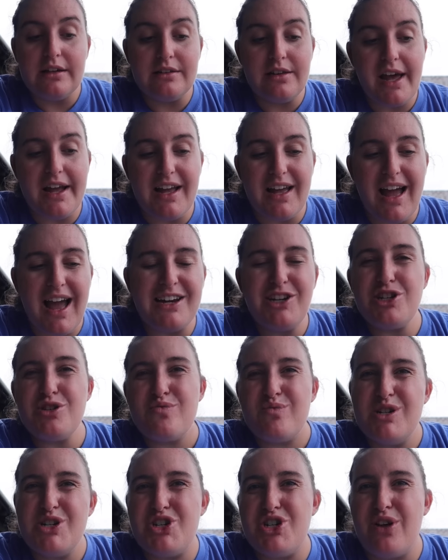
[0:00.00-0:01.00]
Like, I
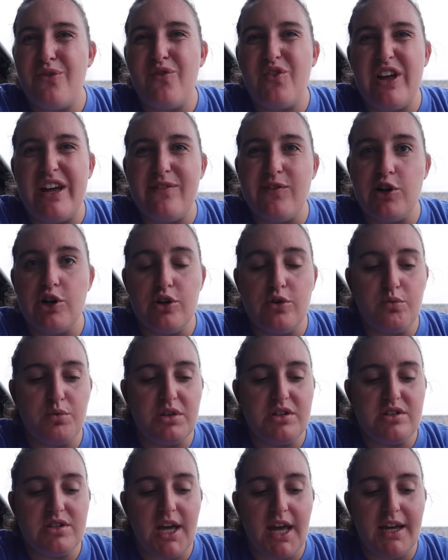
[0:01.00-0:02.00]
just wish the flavor
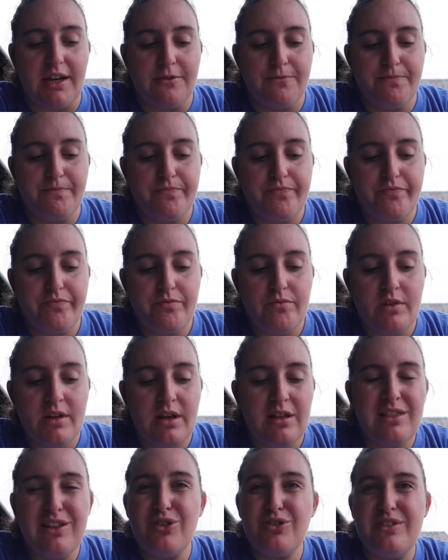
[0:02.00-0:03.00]
was like
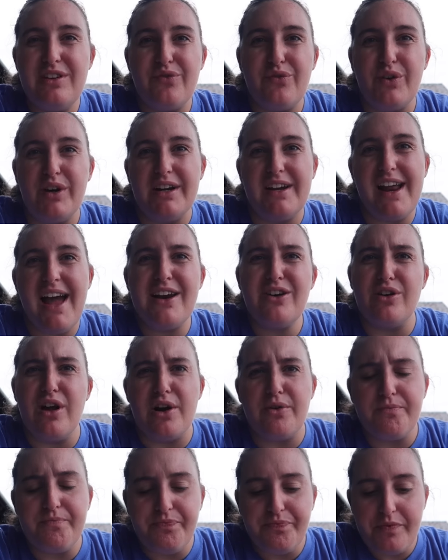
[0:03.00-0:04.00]
a little different. I don't
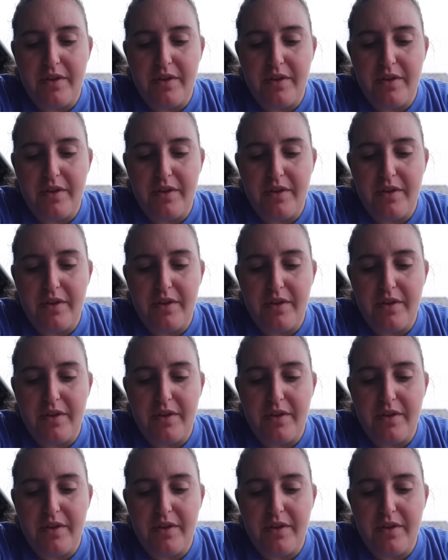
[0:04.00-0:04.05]
know.